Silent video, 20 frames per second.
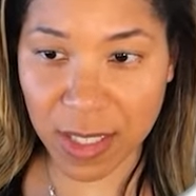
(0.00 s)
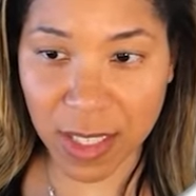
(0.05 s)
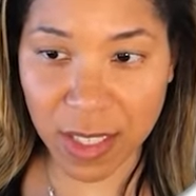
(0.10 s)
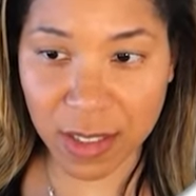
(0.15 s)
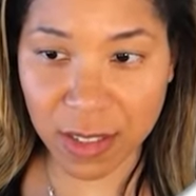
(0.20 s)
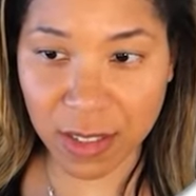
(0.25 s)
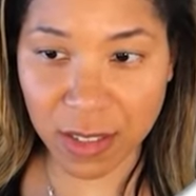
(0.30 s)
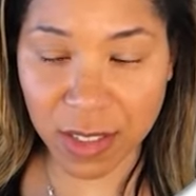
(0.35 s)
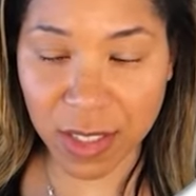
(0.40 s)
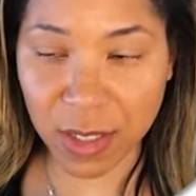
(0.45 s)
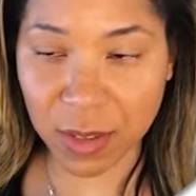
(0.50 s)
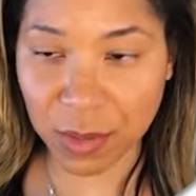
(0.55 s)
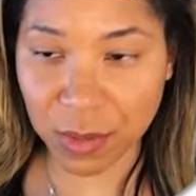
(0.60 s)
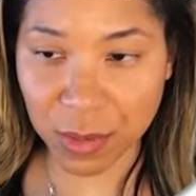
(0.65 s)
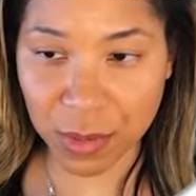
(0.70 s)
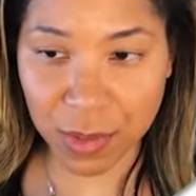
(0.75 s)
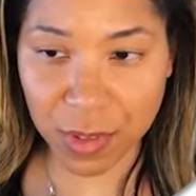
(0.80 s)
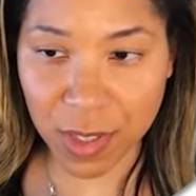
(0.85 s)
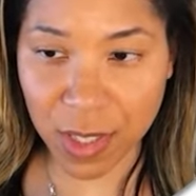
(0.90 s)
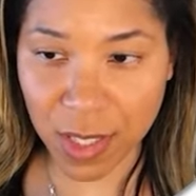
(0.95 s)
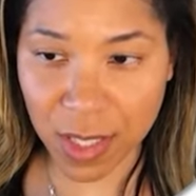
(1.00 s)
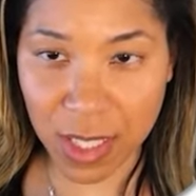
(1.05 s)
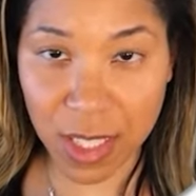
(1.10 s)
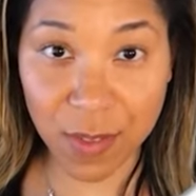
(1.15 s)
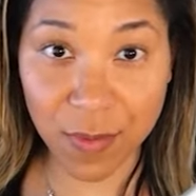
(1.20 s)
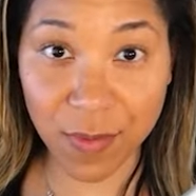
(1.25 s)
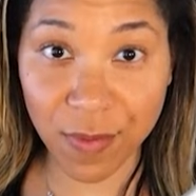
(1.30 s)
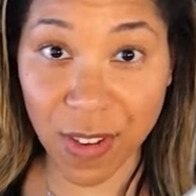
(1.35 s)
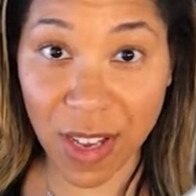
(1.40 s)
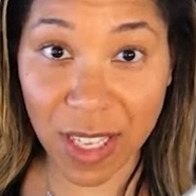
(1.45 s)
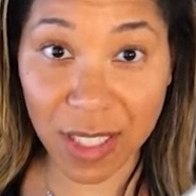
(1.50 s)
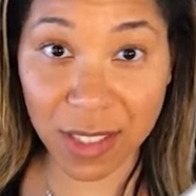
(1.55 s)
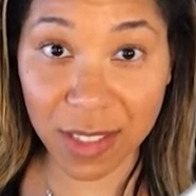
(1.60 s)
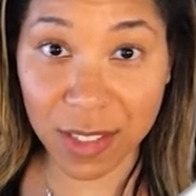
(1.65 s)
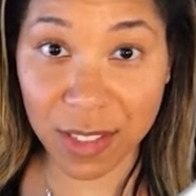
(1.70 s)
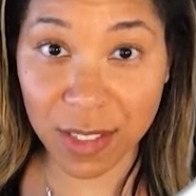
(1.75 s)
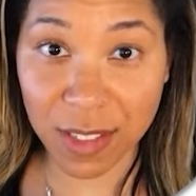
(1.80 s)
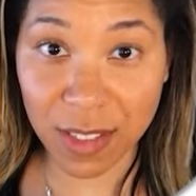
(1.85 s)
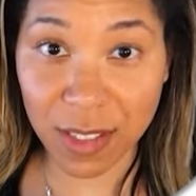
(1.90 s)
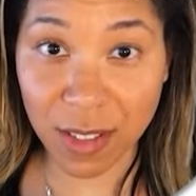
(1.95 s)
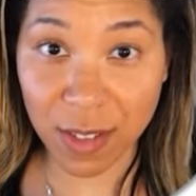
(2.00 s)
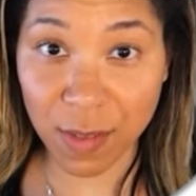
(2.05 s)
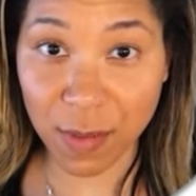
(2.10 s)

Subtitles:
error equals invalid